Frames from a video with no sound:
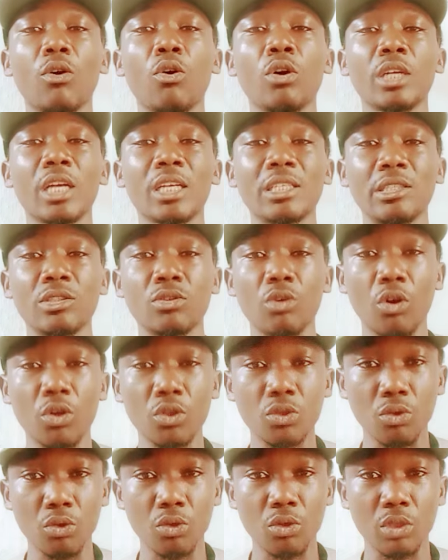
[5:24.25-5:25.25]
or that
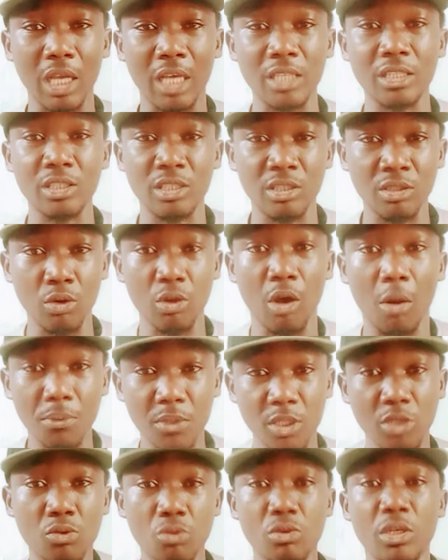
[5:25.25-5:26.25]
is up
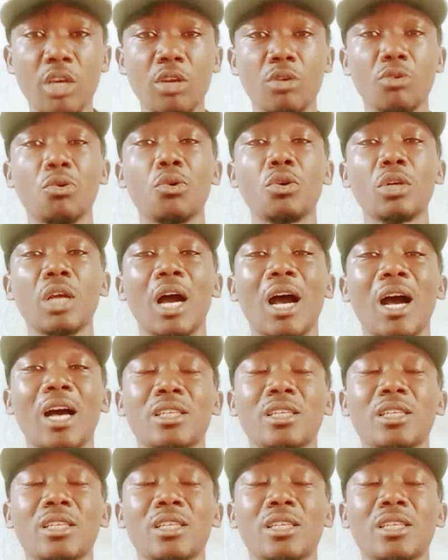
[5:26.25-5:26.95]
to today known